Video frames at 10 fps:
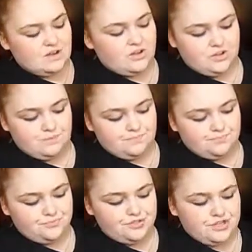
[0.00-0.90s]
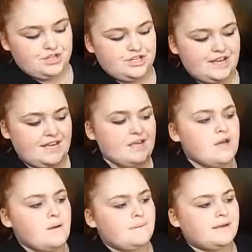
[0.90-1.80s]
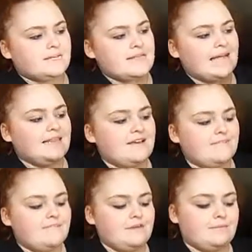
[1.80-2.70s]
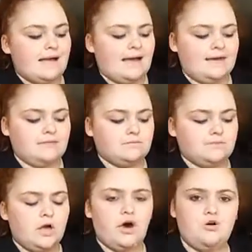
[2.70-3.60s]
done yet, because I left them kind of